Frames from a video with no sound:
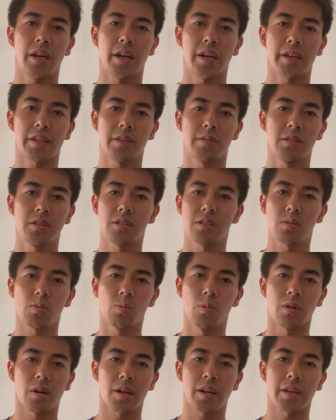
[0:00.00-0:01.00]
I can just
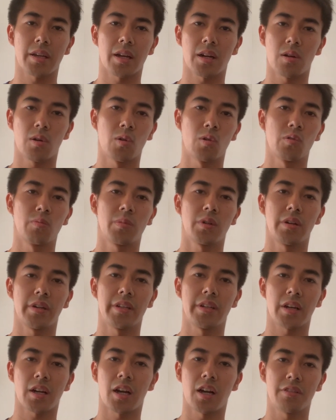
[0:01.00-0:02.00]
work like at home or in
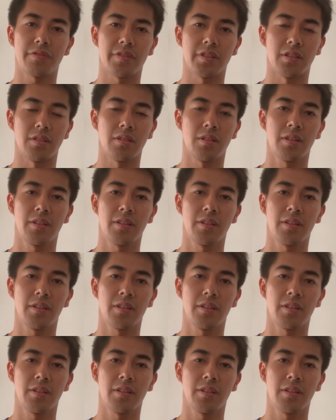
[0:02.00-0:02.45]
a coffee.